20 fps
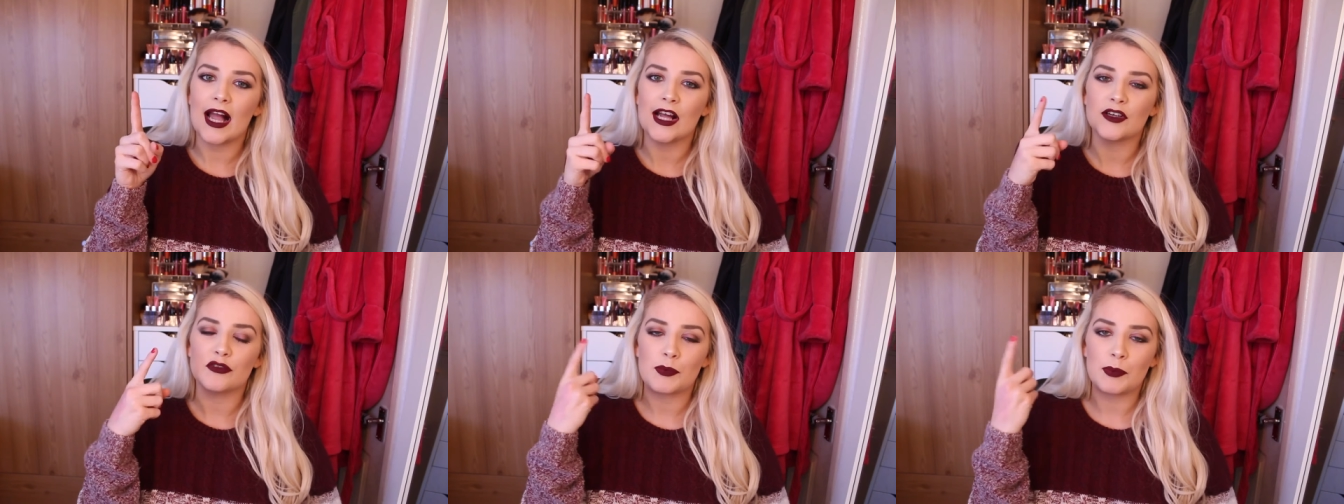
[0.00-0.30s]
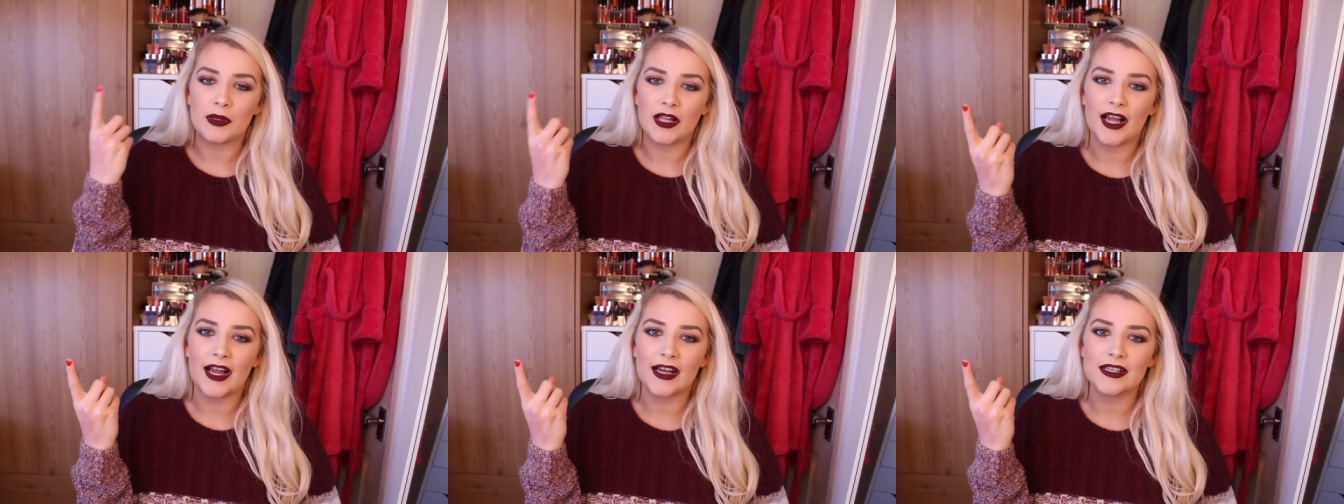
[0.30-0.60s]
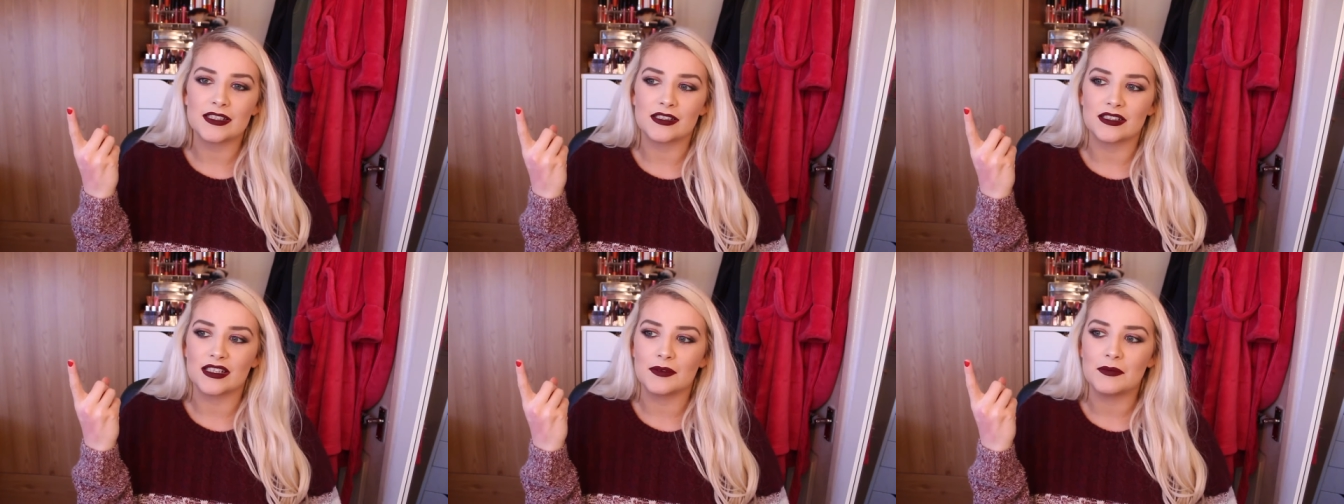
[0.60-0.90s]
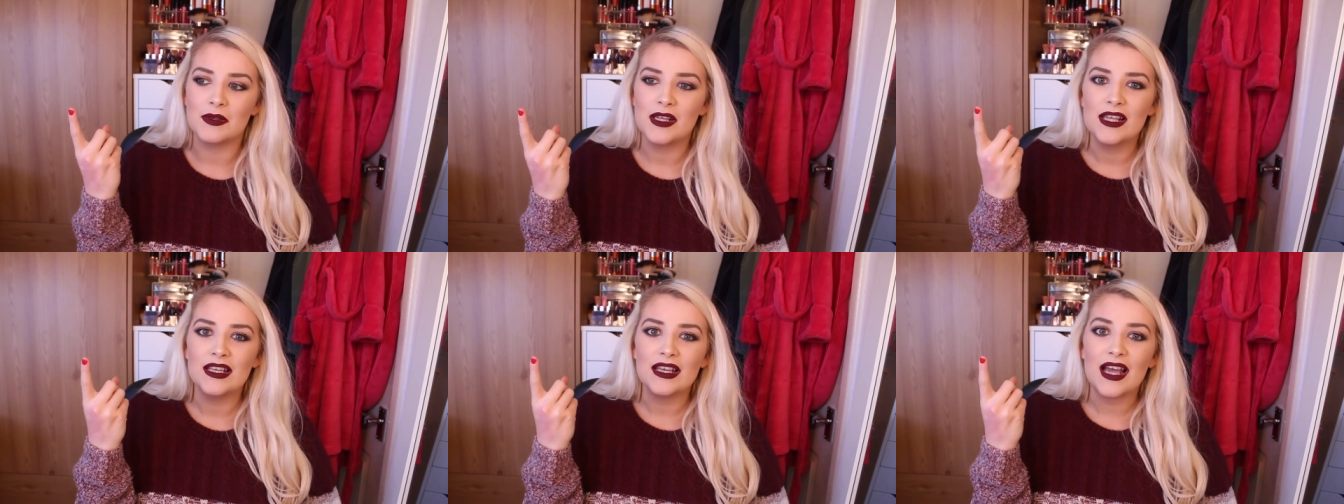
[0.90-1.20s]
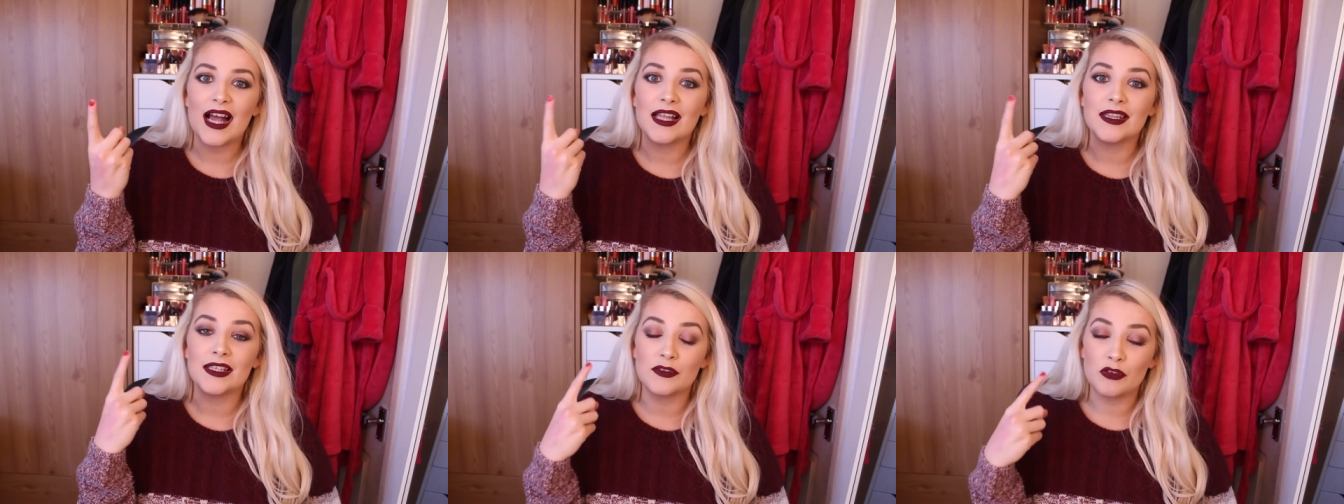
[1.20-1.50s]
I'd reply to them
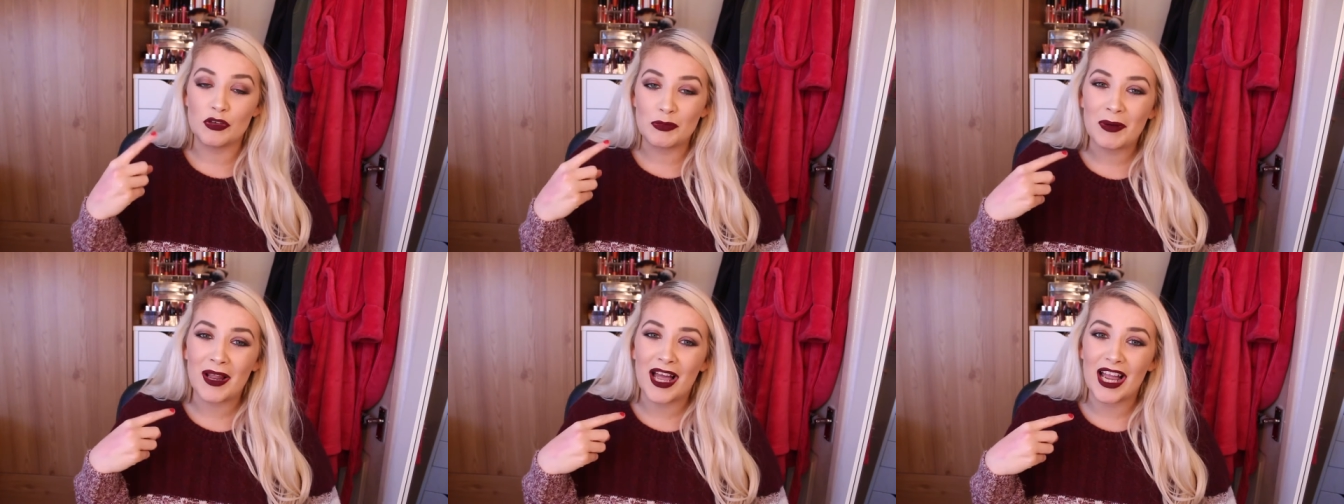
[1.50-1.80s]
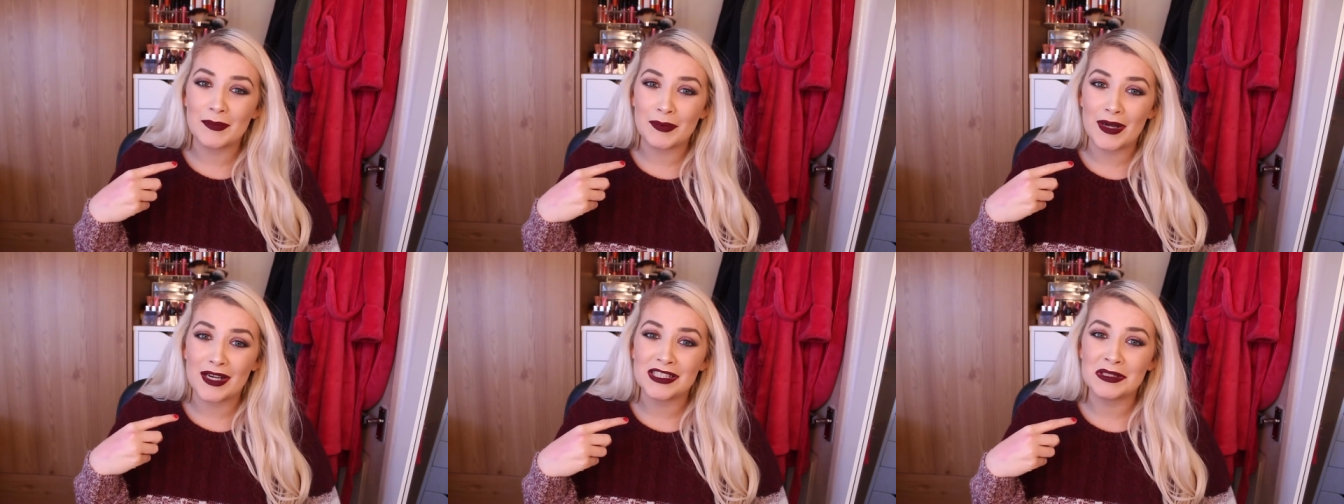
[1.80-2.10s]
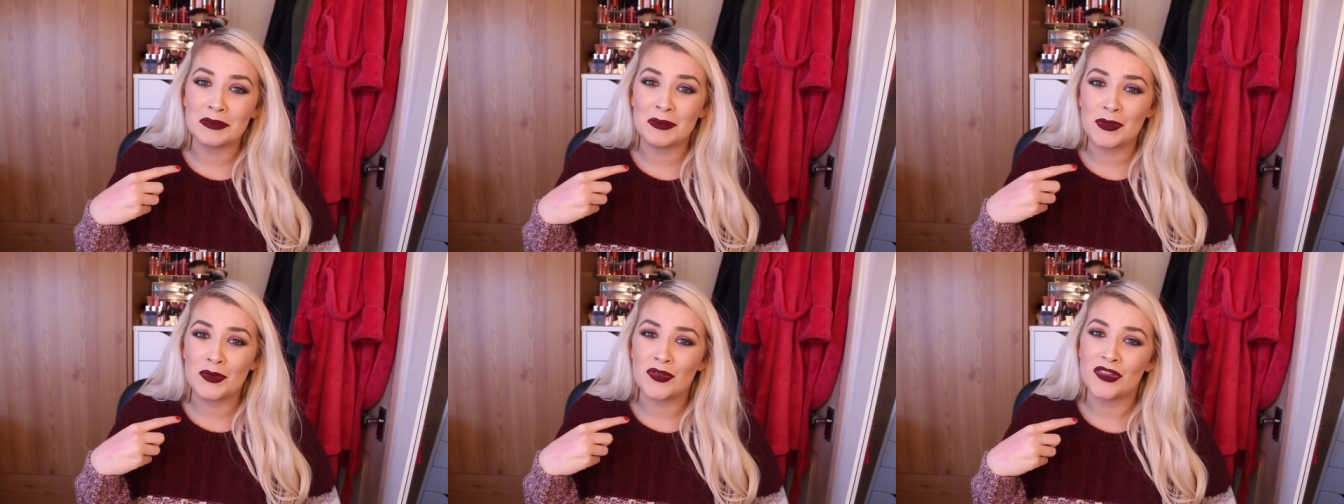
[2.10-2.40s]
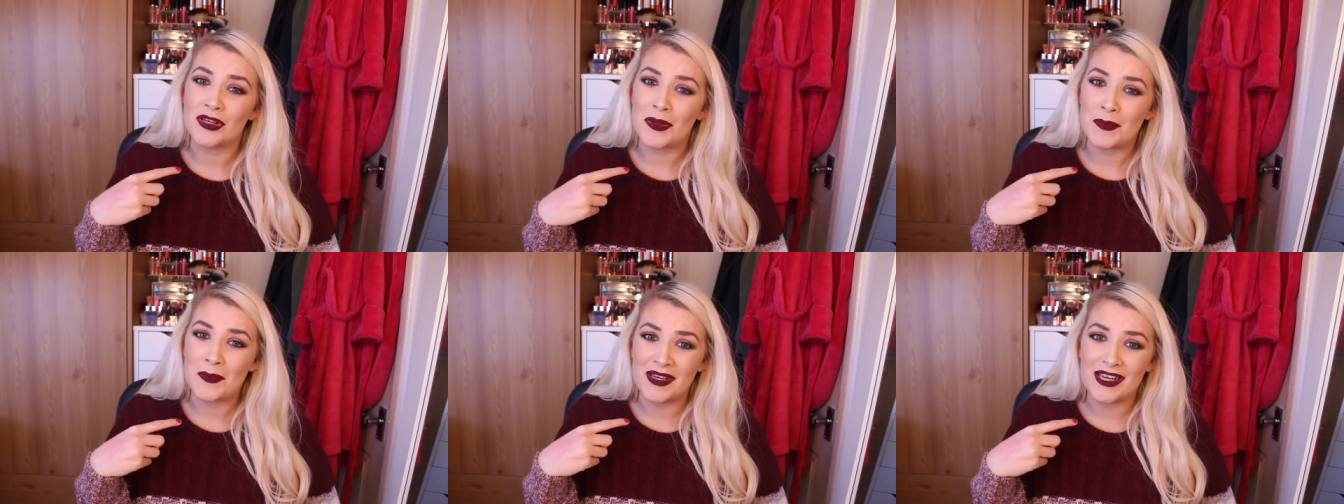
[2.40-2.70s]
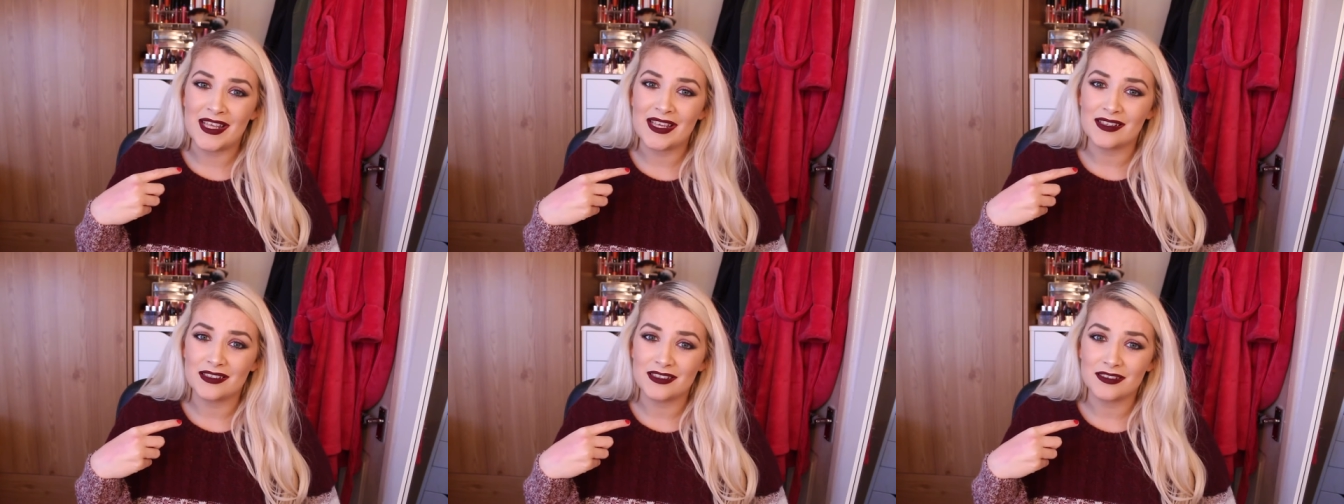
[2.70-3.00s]
and they'd reply back to me within a
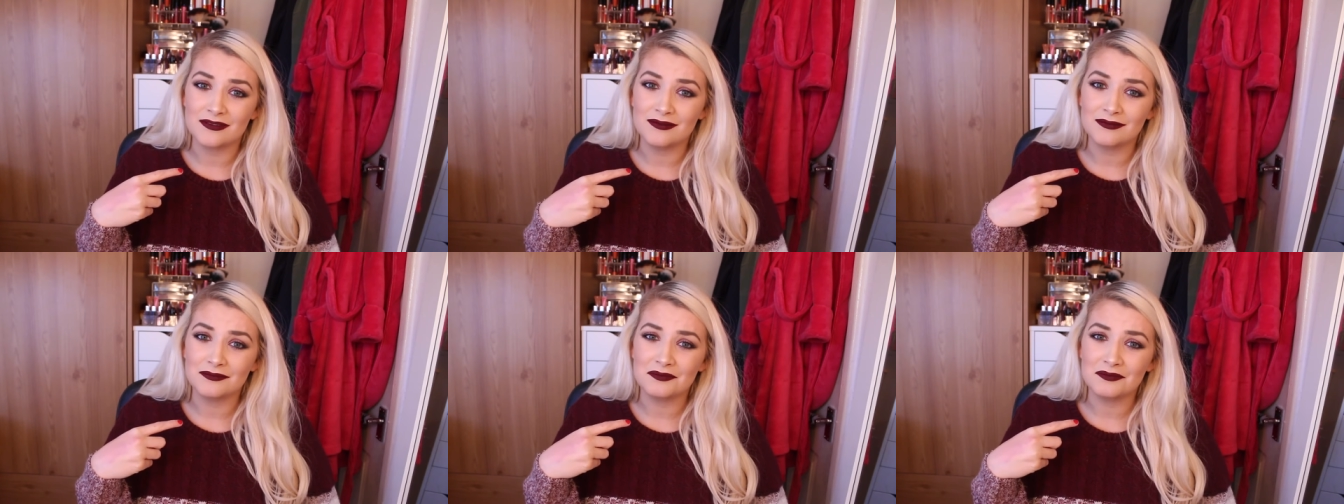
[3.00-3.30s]
minute.